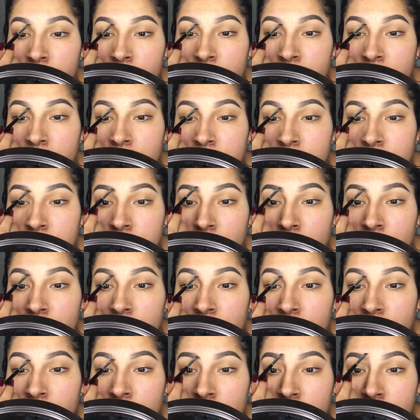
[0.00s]
but I'll
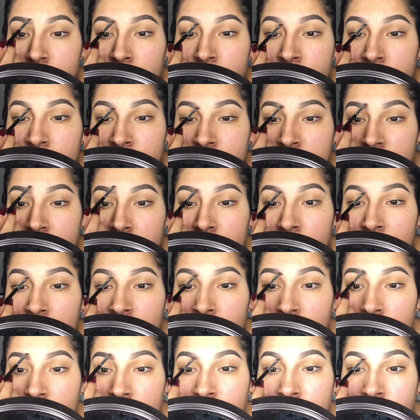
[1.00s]
start pushing it
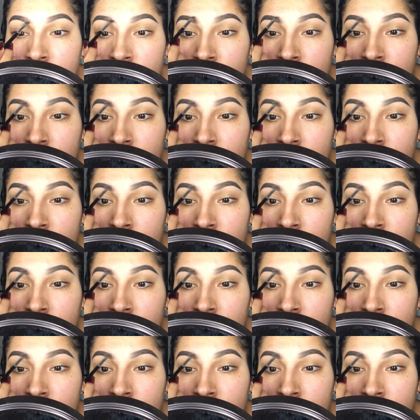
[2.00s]
up.